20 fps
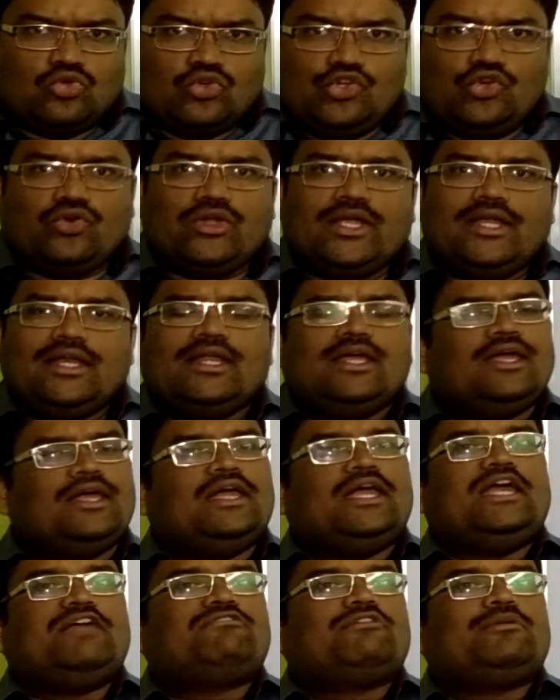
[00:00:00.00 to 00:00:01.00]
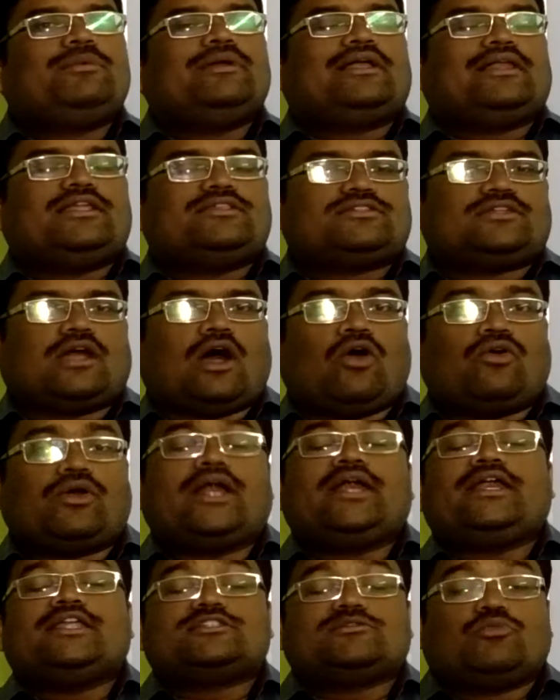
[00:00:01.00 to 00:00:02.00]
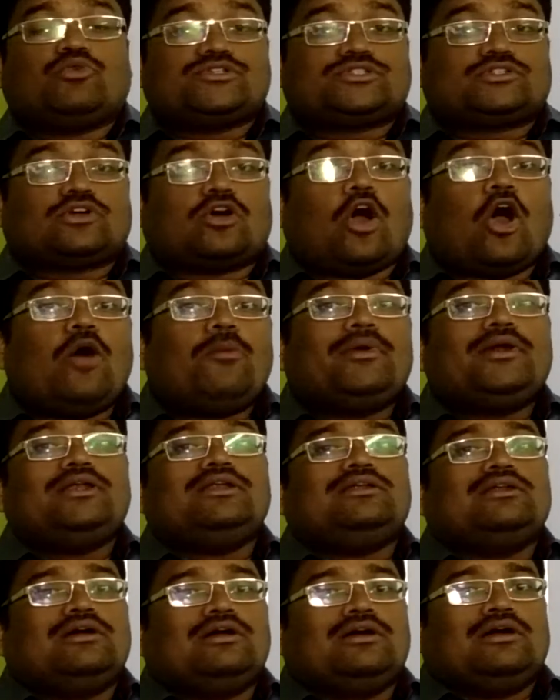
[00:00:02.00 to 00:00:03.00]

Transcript: urine it will be released out, and it is the most common